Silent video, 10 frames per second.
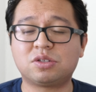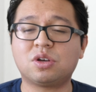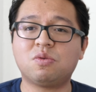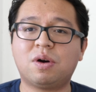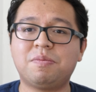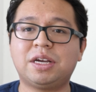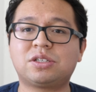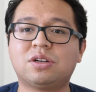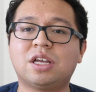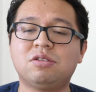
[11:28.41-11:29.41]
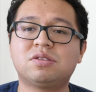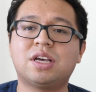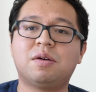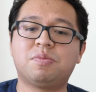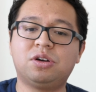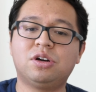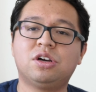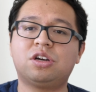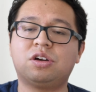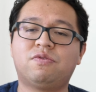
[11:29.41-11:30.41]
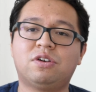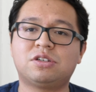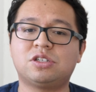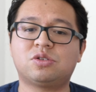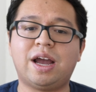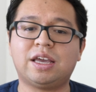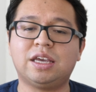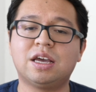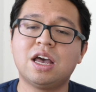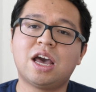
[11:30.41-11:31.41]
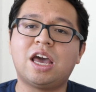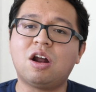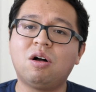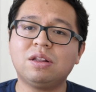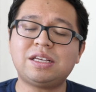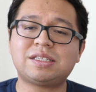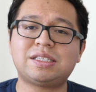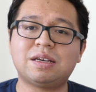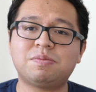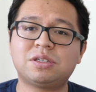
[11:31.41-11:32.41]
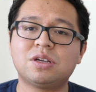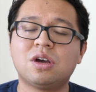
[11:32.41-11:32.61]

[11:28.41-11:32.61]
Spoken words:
So you want to make sure that you set up good conversion tracking. And all of these tips